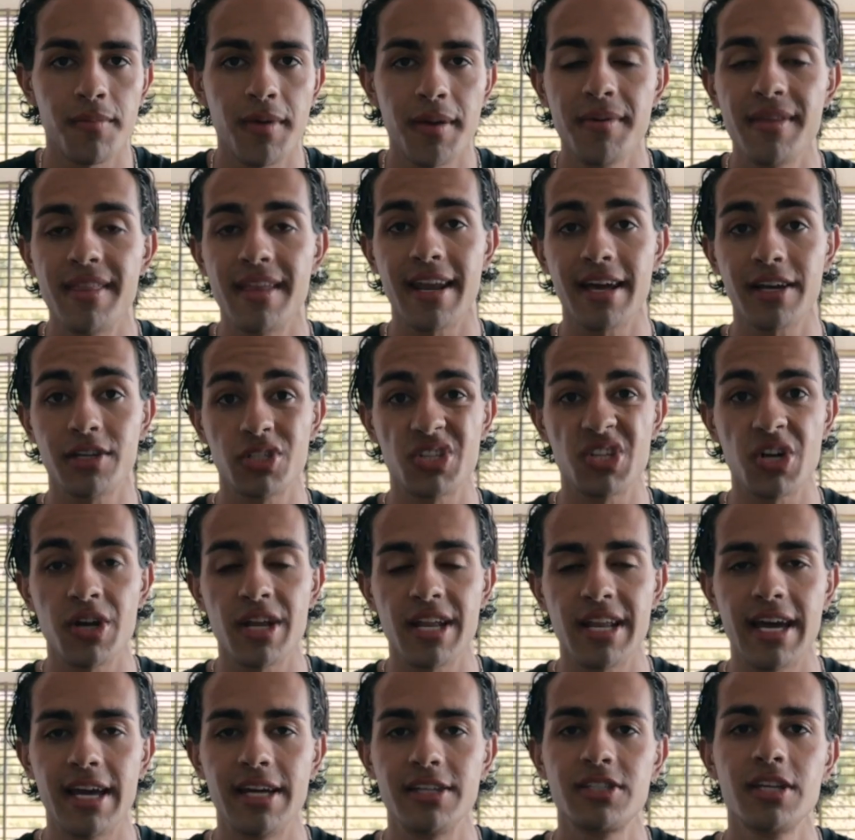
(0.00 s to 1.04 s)
maybe the next 30
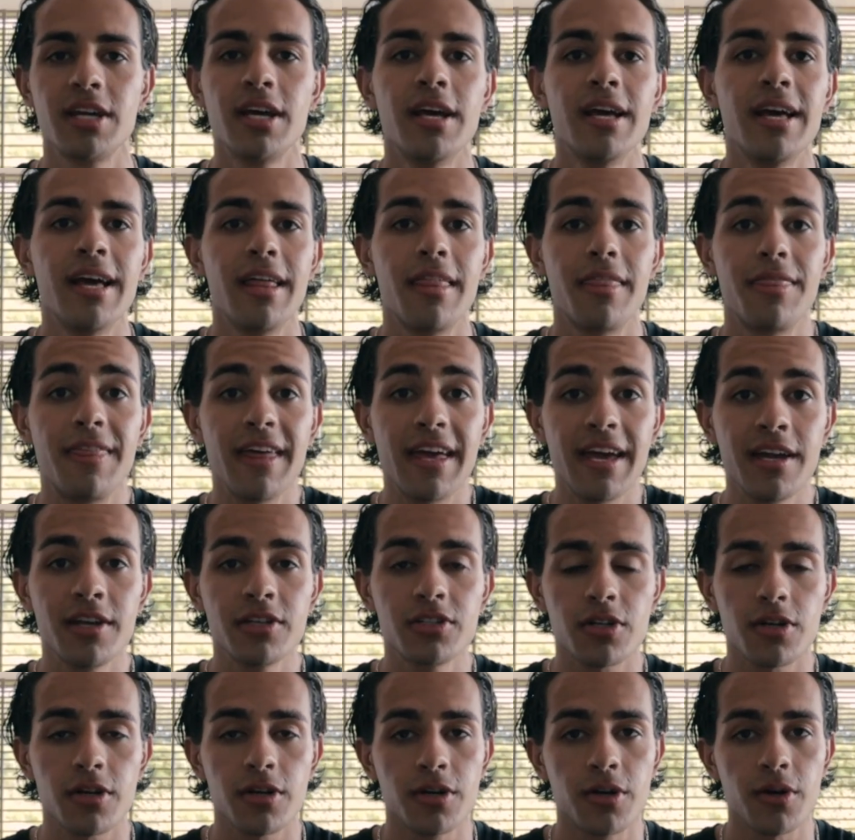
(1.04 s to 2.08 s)
days, things
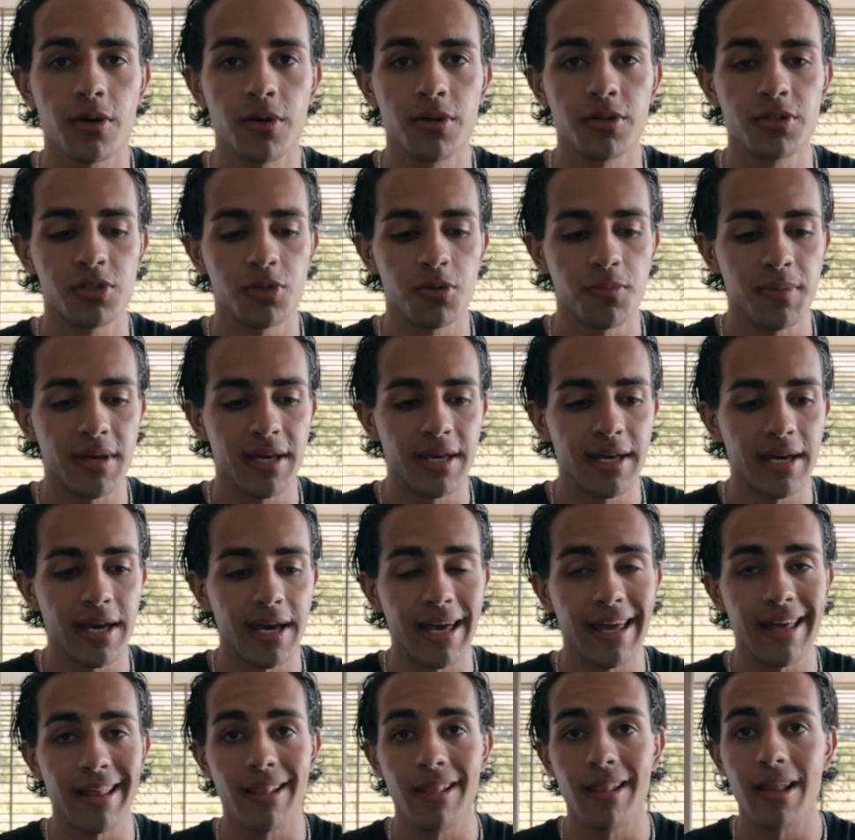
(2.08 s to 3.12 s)
are going to be
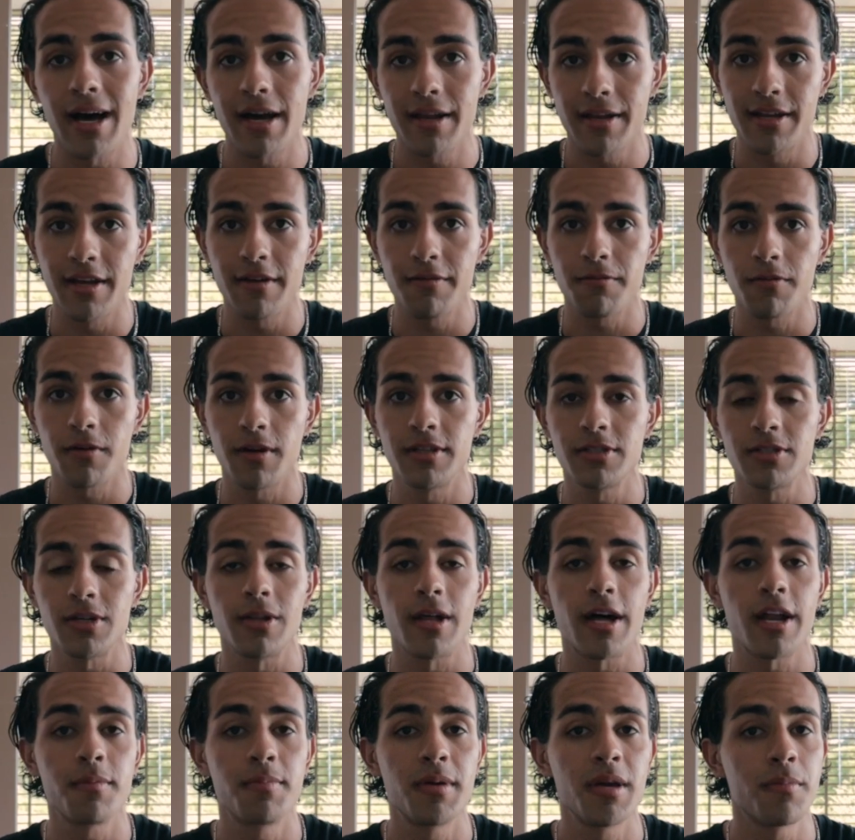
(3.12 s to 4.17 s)
a lot different. A
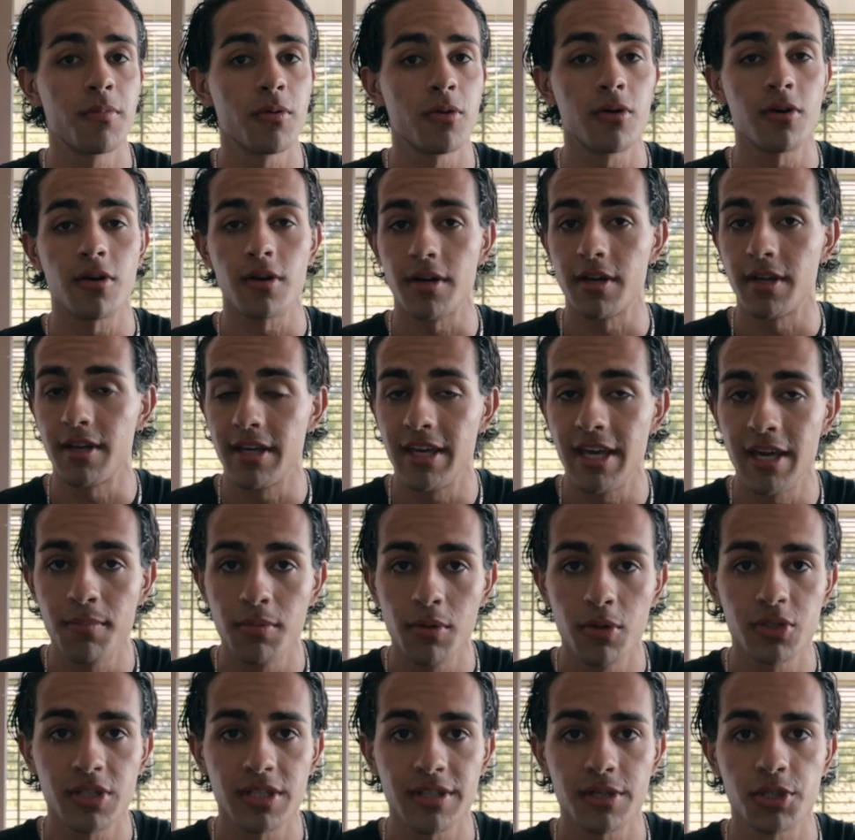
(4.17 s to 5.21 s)
lot of people are going to keep
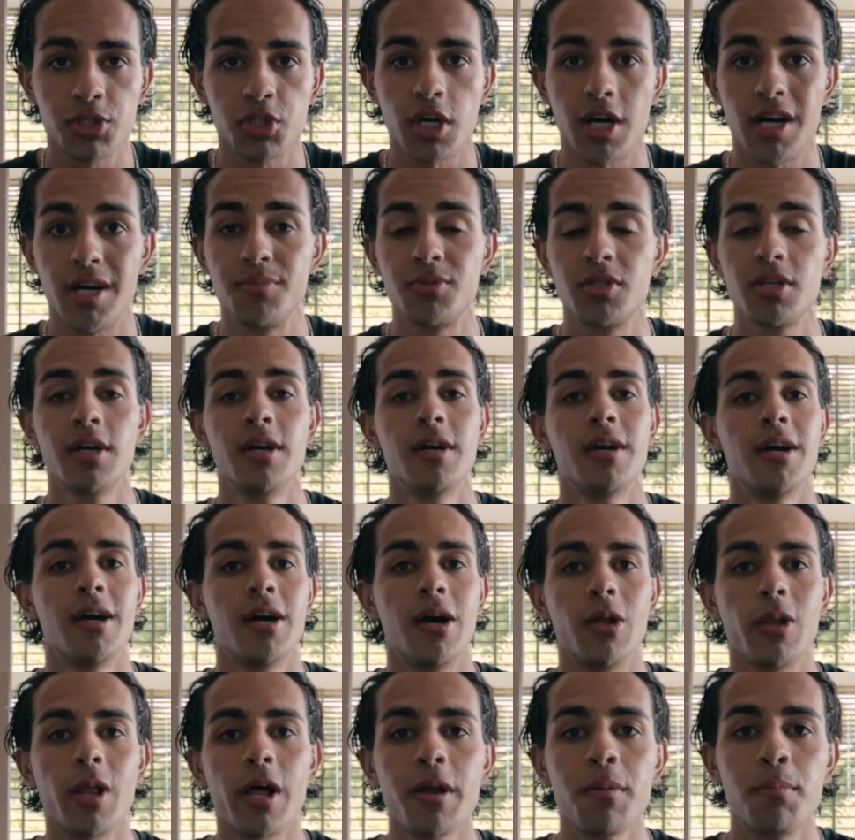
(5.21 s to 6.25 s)
losing their jobs.
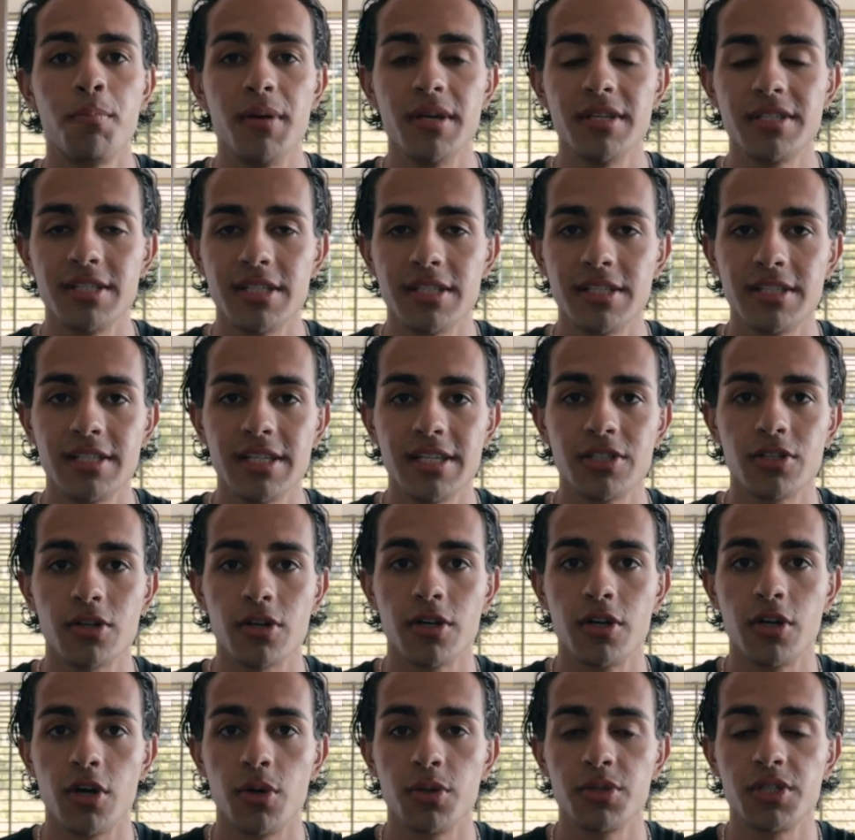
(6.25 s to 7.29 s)
A lot of businesses are
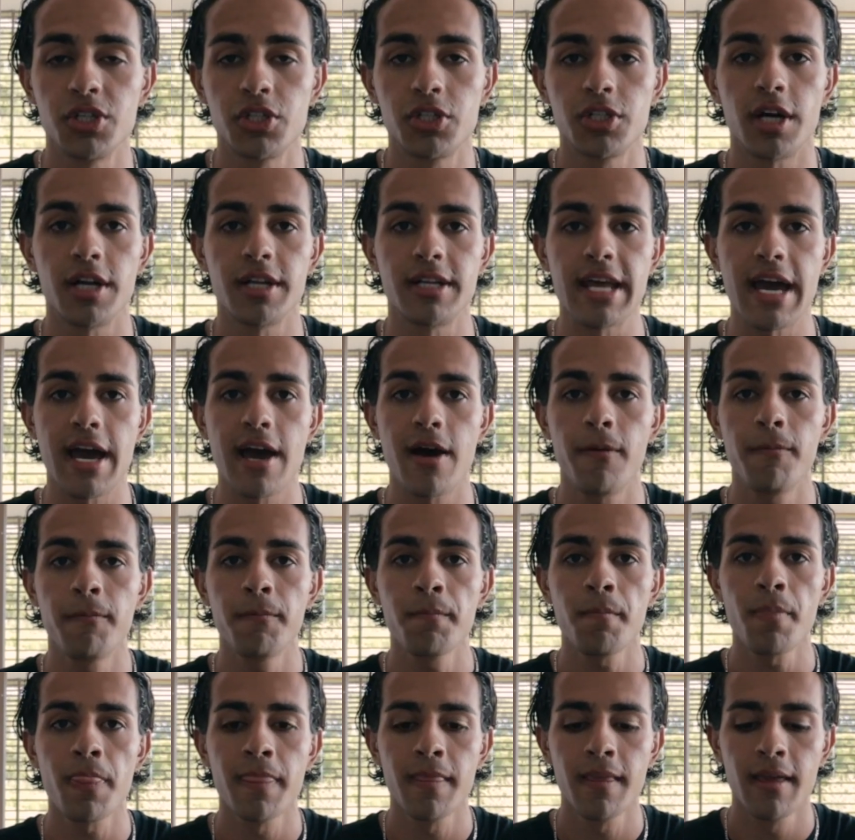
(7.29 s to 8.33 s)
going to shut down.
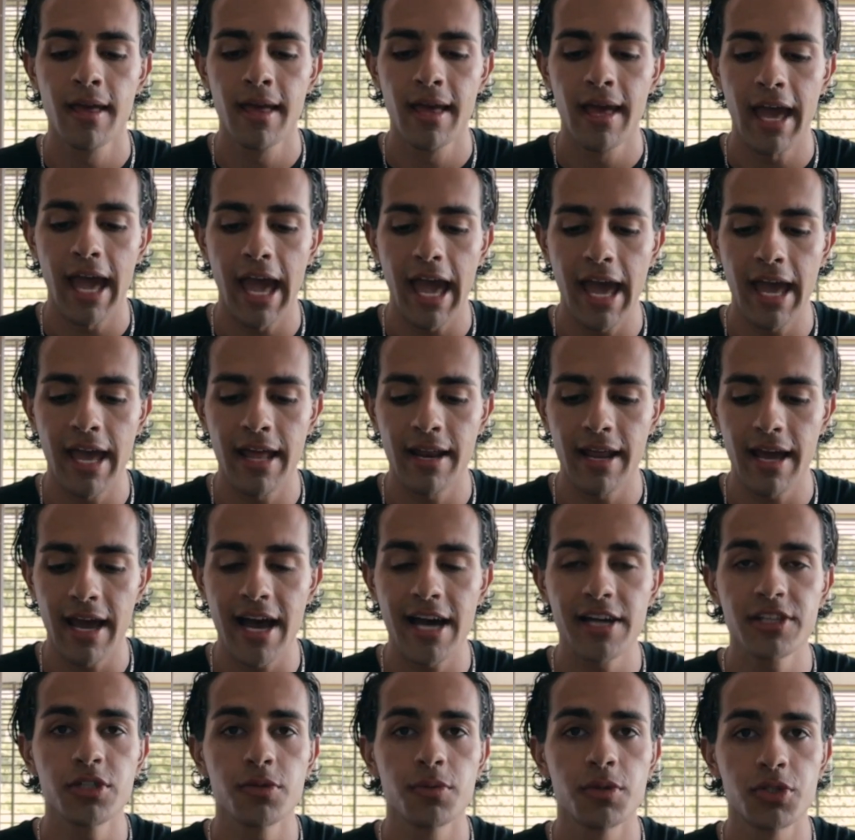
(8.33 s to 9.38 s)
And
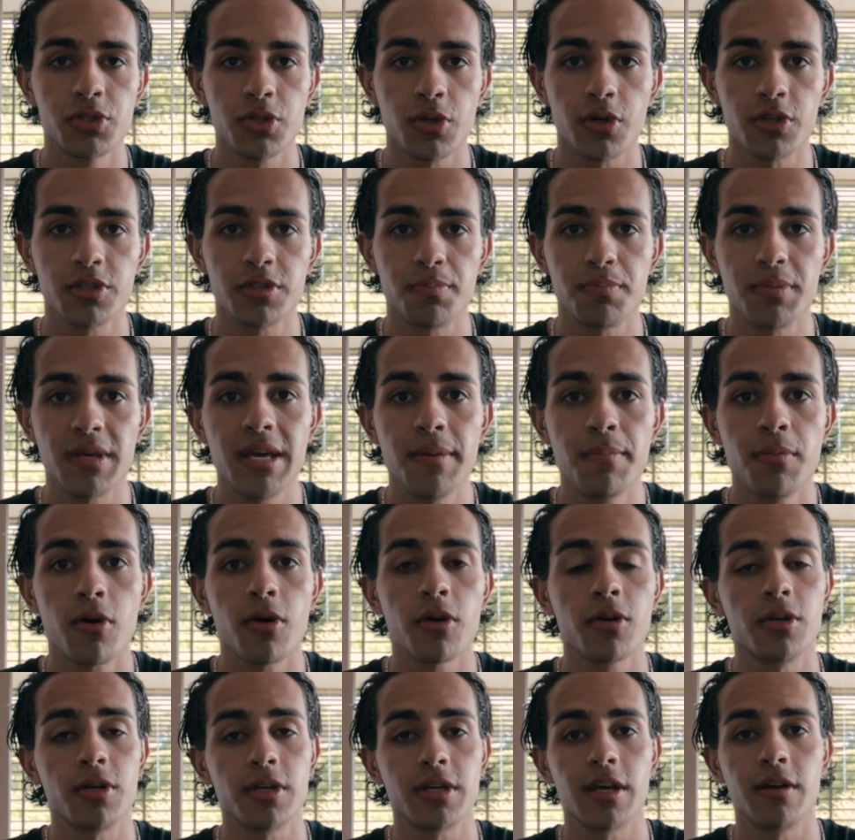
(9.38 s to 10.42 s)
as a result, people are
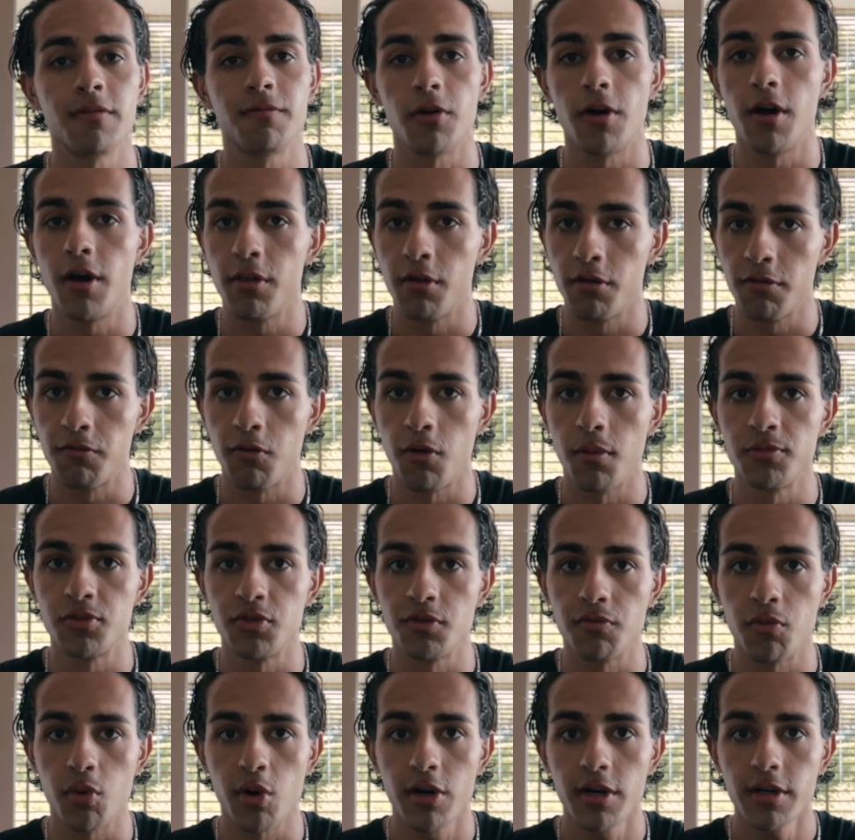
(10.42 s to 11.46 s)
looking for other forms
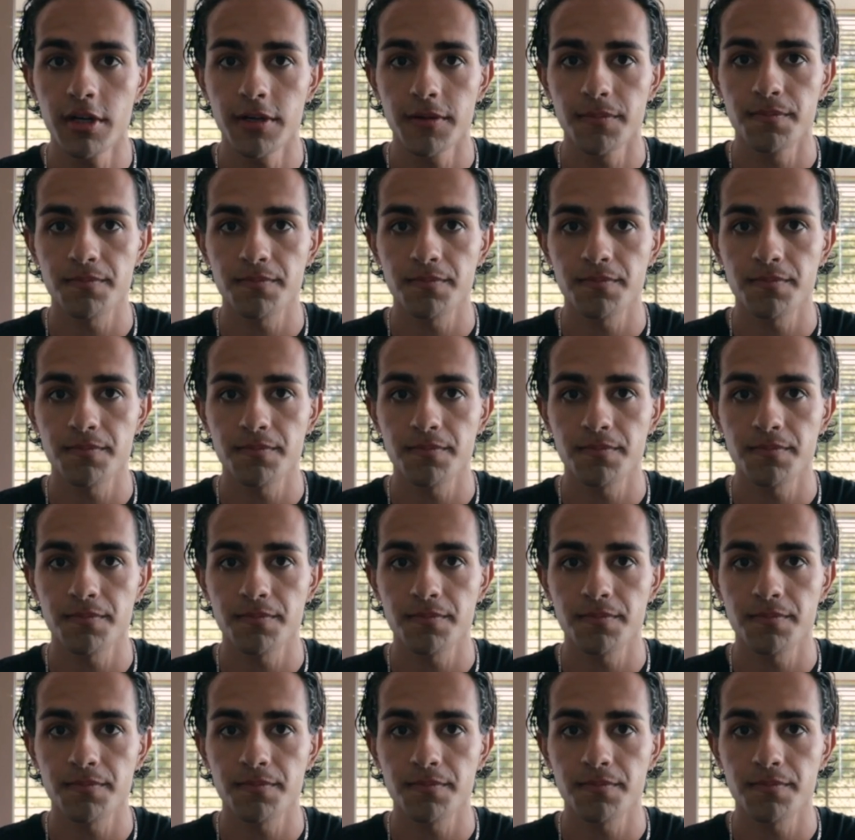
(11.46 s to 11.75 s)
of work.